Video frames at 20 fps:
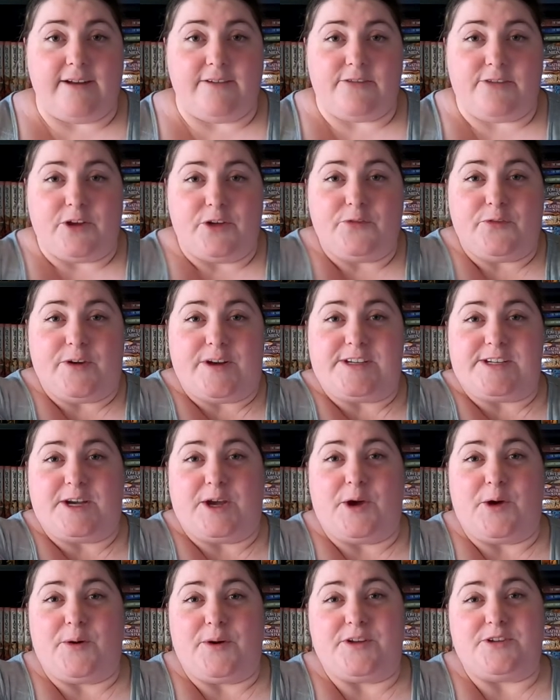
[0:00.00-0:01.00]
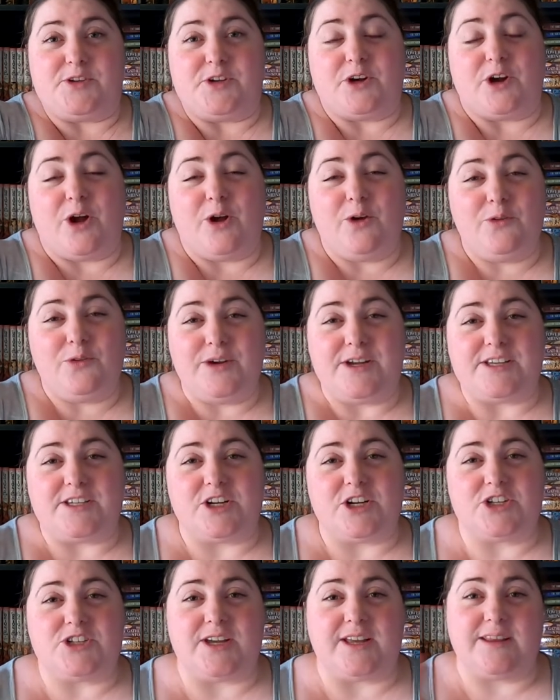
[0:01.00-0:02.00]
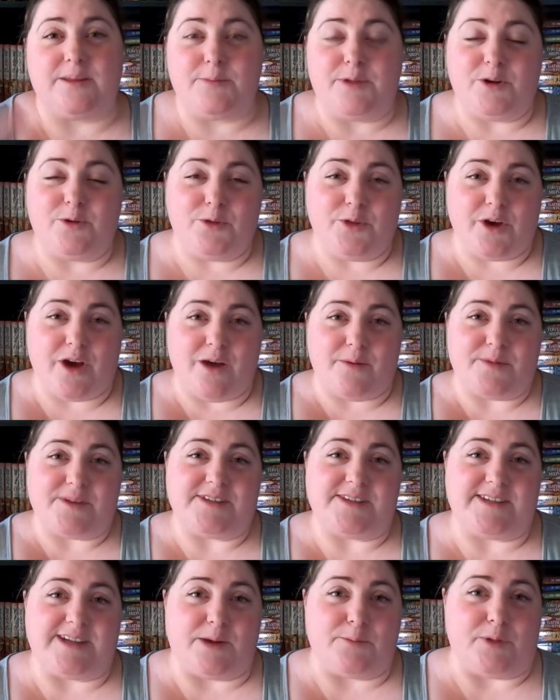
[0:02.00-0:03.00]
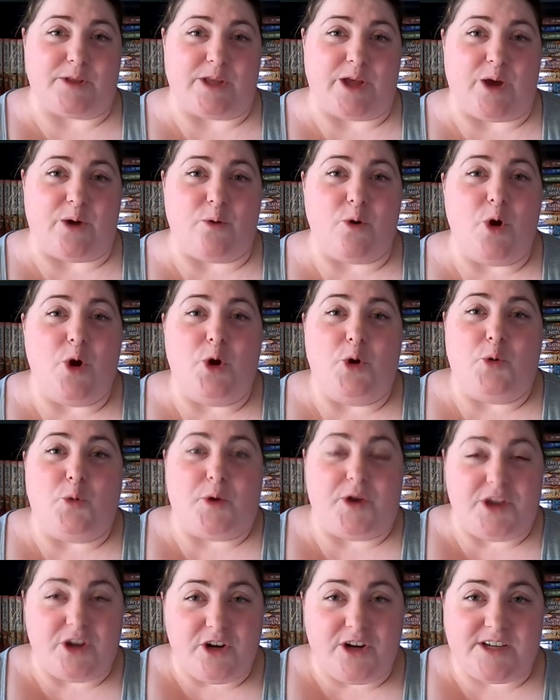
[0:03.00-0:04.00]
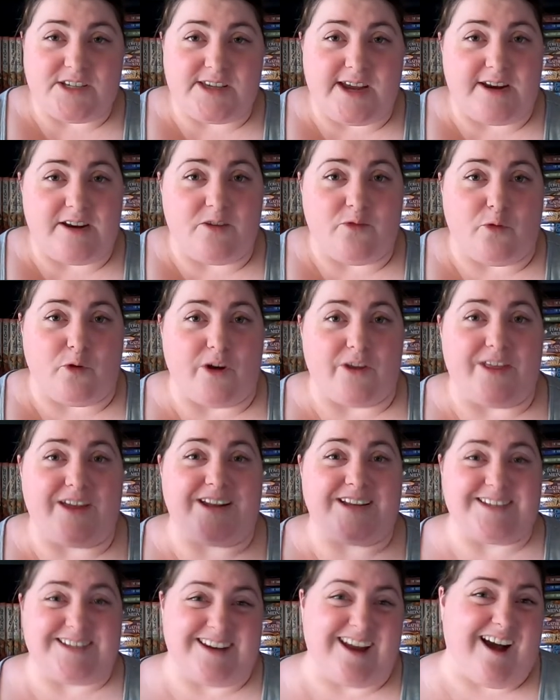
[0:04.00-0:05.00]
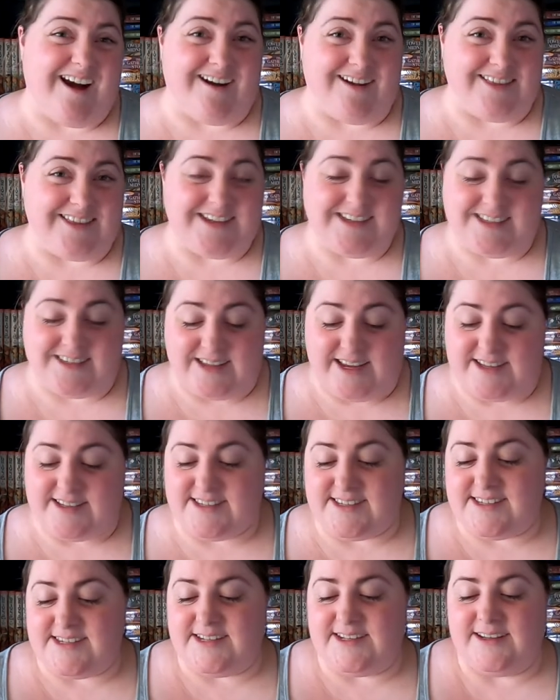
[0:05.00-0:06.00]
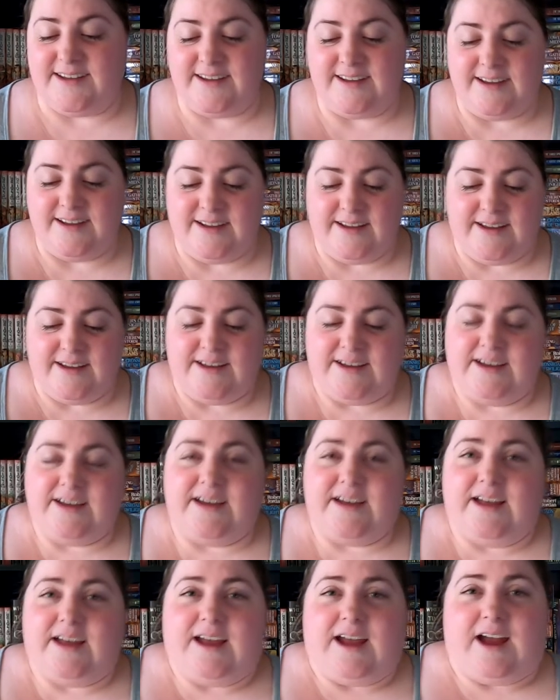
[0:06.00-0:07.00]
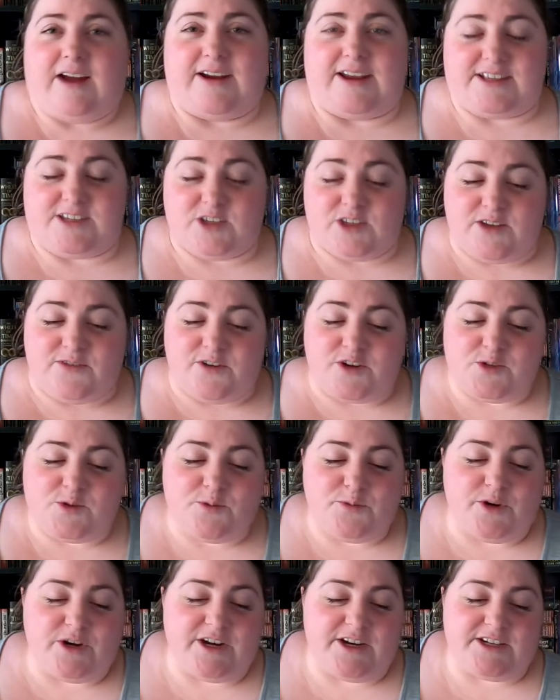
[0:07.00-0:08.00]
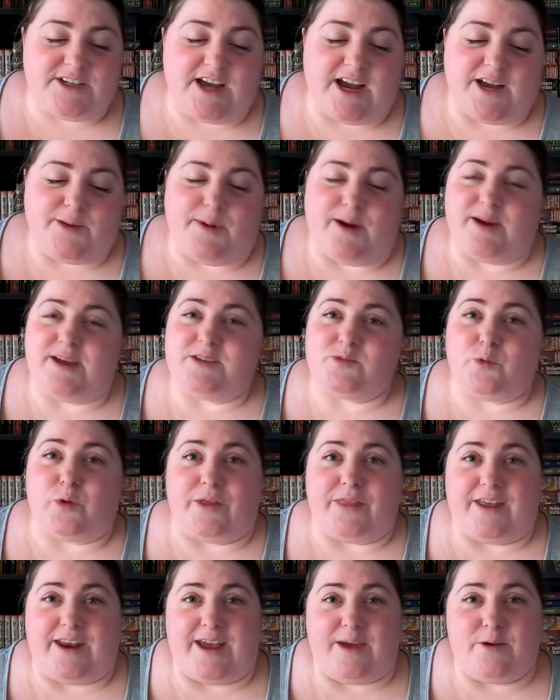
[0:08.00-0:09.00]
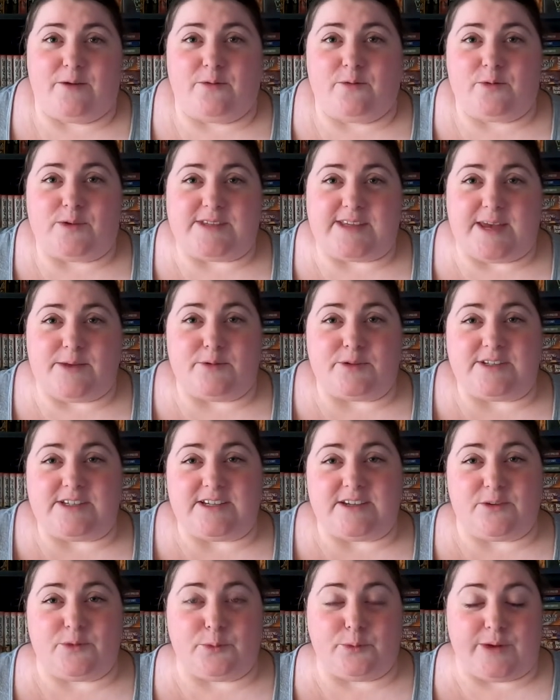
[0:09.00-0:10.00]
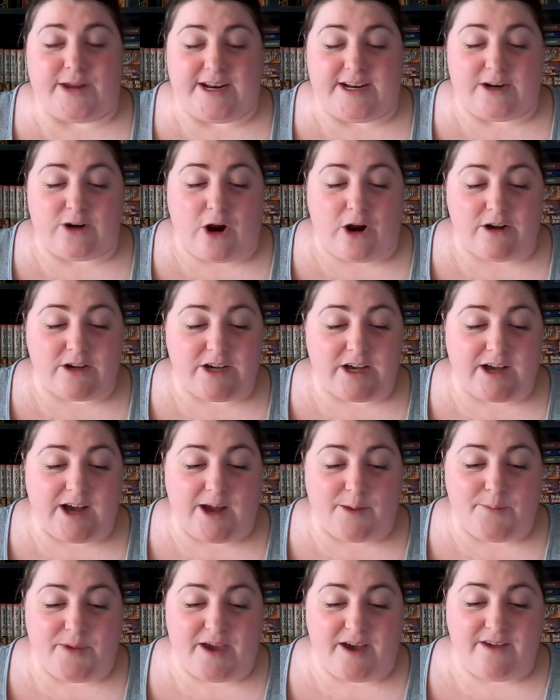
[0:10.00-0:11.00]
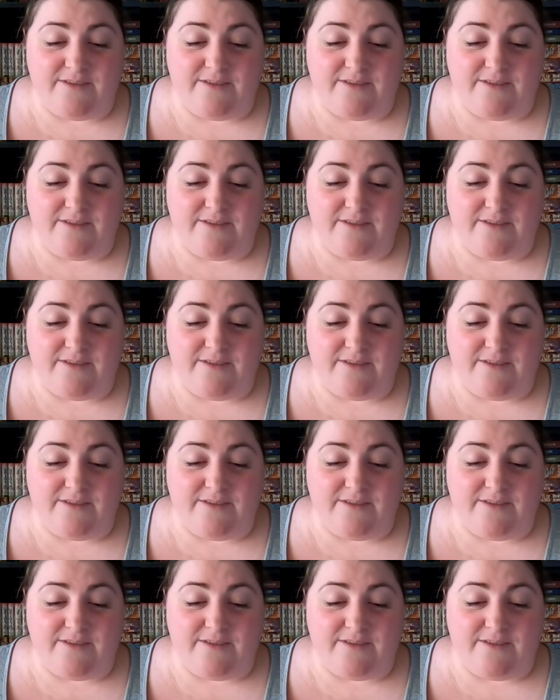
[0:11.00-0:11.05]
feel free to go and do your own research and let me know in the comments down below what you're excited for that is not on this list. All right, so the first one we're going to talk about is one that I was able to read an A R C copy